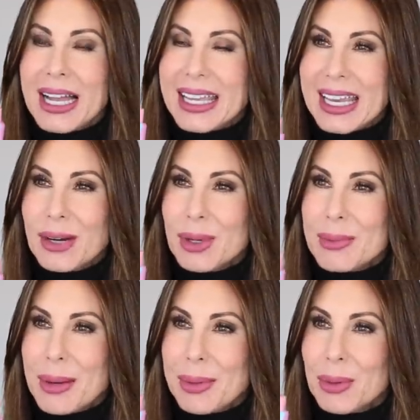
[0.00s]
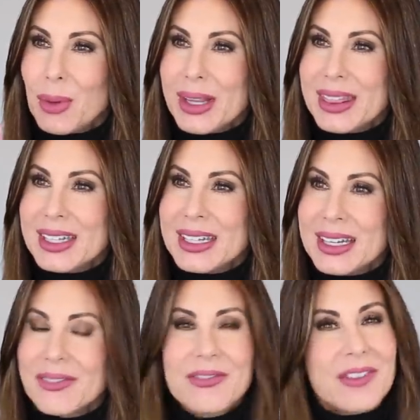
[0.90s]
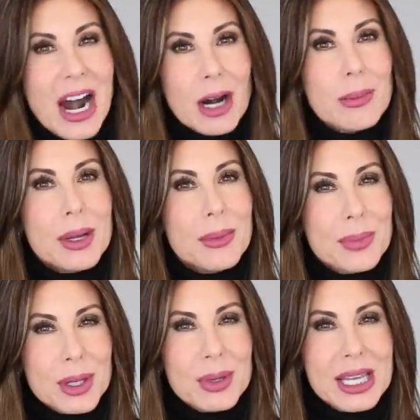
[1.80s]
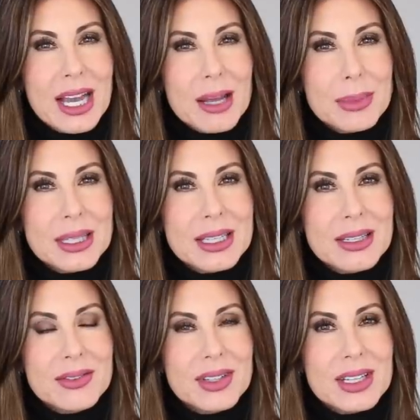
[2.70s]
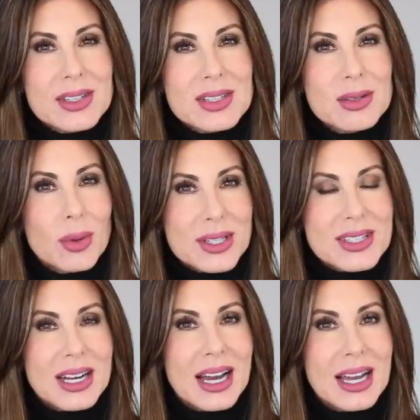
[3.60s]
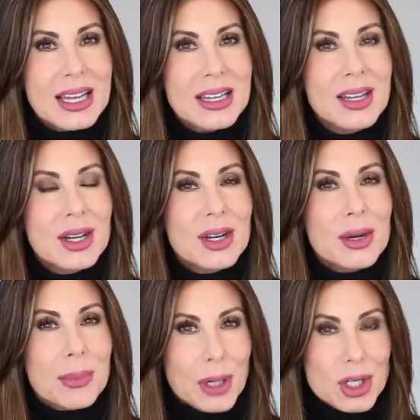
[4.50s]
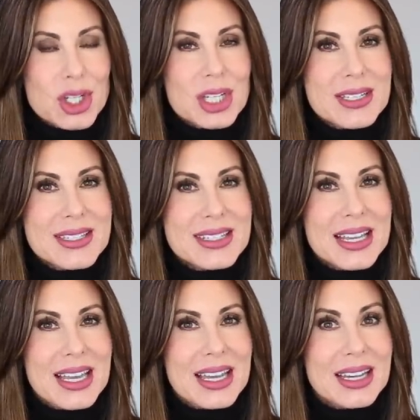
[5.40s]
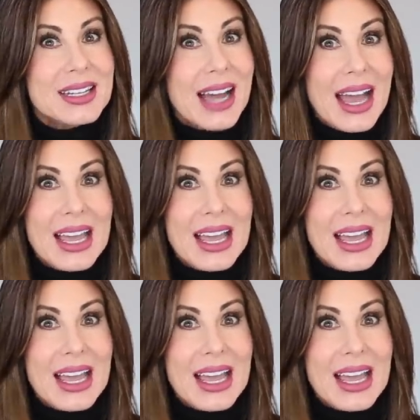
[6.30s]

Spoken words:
I can't remember what the Farm Beauty, I believe, is the ones that I purchased, and